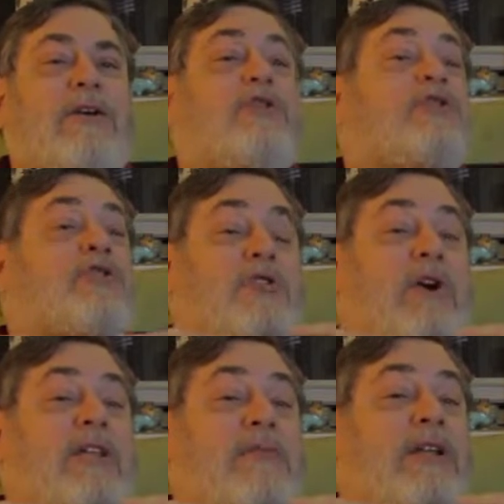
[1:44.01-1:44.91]
No, you should
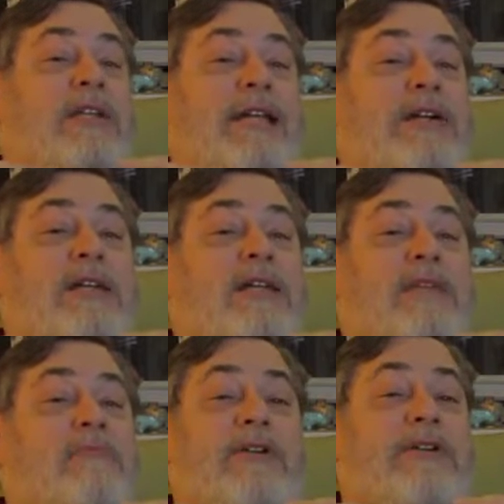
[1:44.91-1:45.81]
join the military,
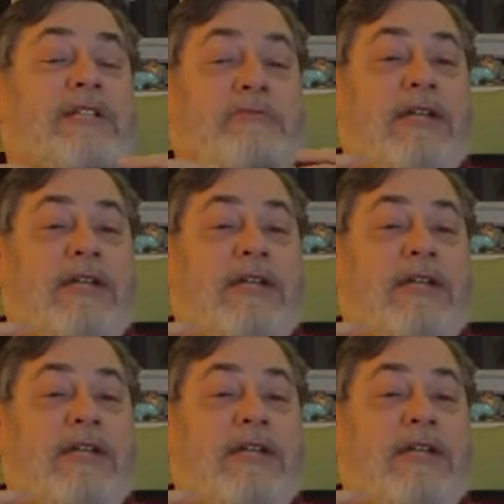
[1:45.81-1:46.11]
the imperialist